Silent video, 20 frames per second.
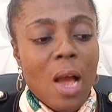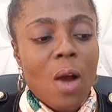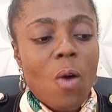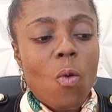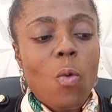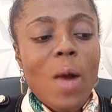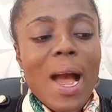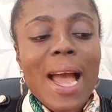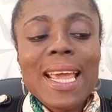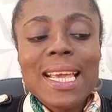
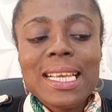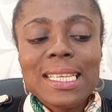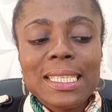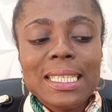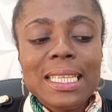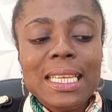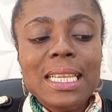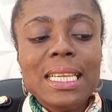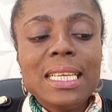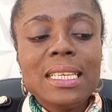why is
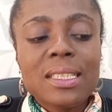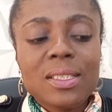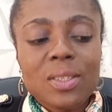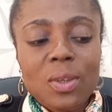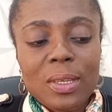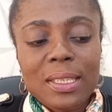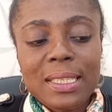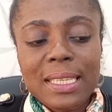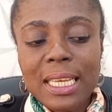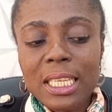Lily
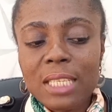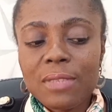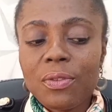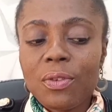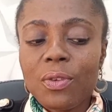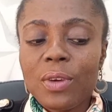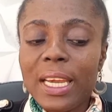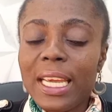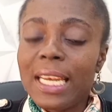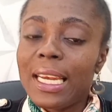
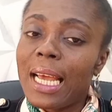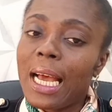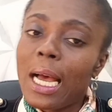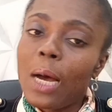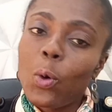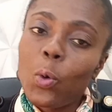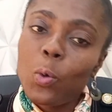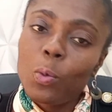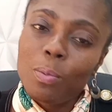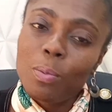successful in her
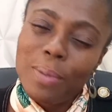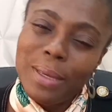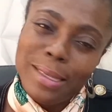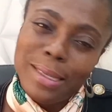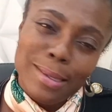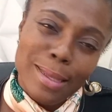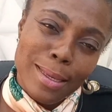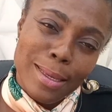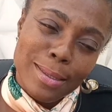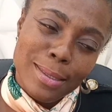own
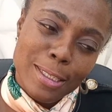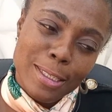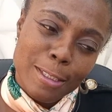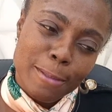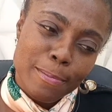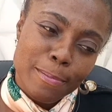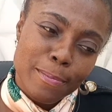business?